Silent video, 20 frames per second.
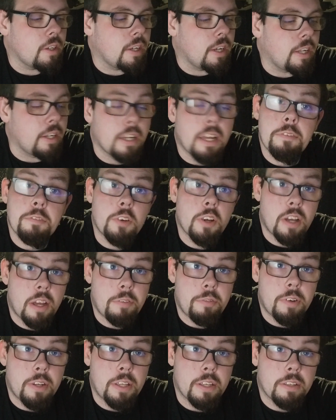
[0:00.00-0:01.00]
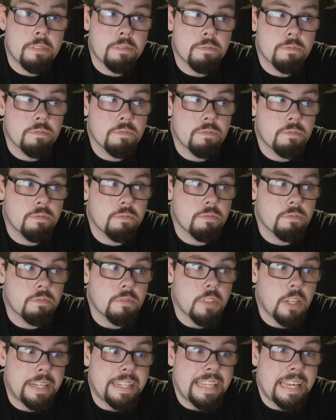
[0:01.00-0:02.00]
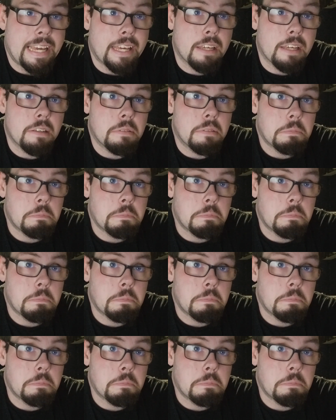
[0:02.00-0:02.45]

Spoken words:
I haven't got everything, I think.